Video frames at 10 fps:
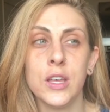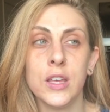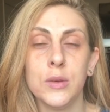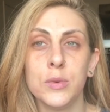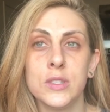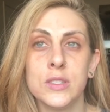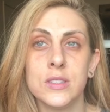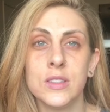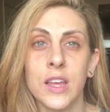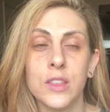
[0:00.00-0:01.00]
it
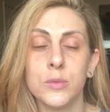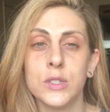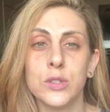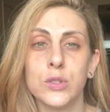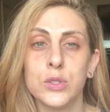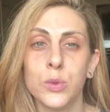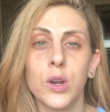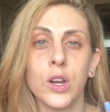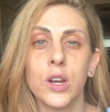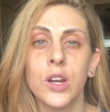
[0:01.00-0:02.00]
was like the results
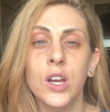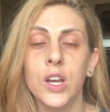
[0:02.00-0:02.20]
were